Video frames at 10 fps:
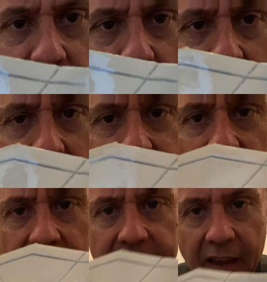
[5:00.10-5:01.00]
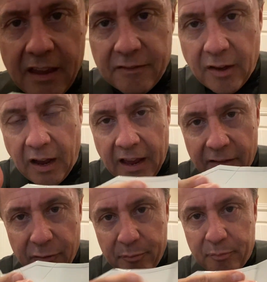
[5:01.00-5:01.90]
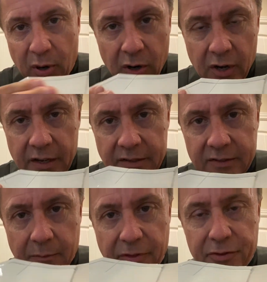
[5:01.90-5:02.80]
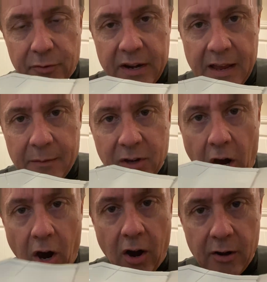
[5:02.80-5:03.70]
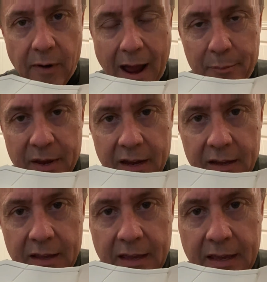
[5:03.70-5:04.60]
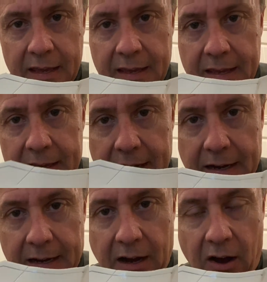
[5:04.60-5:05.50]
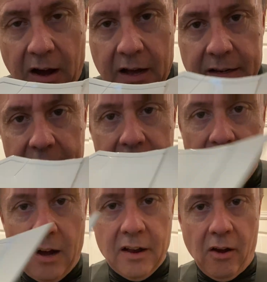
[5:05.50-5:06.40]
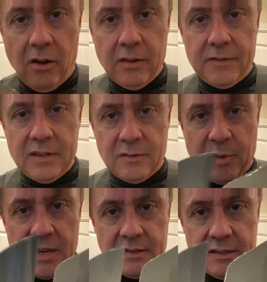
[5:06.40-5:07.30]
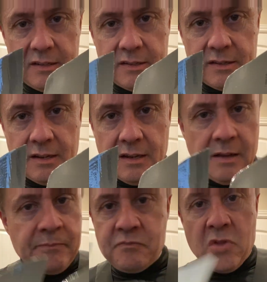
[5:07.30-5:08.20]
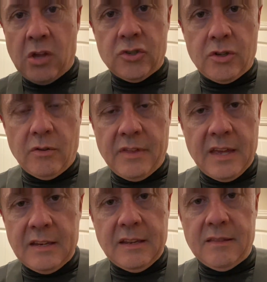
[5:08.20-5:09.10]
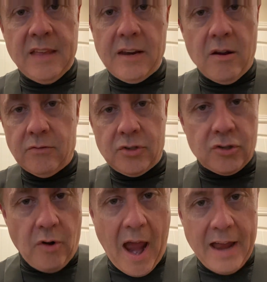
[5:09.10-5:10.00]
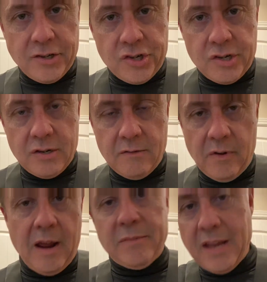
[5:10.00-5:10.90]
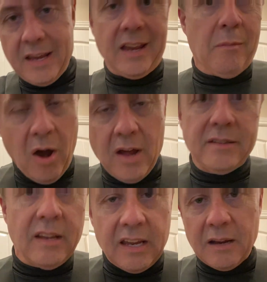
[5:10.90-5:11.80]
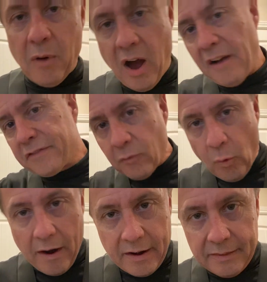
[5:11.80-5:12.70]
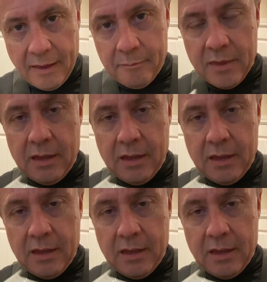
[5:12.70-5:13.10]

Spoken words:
what I have done is I have put some 3M car wrapping on all of these pieces so that they don't scratch when I'm taking them on, taking them off, and wearing them.